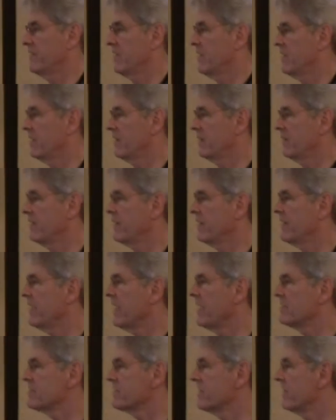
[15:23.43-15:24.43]
I, I think
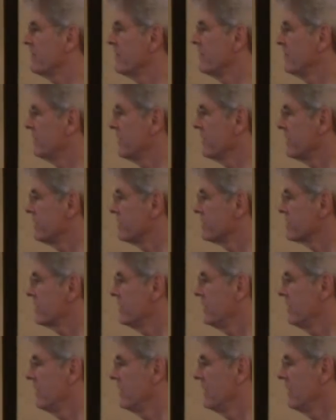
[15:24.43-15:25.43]
I sent a few letters
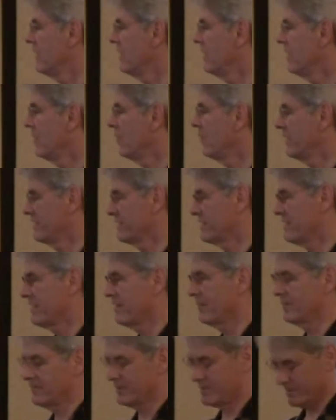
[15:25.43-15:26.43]
at one
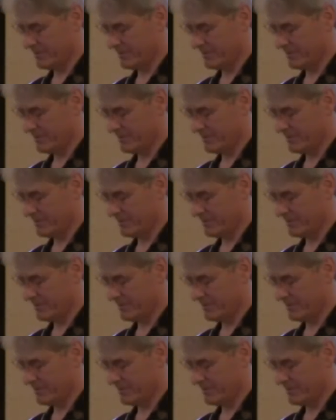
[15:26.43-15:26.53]
time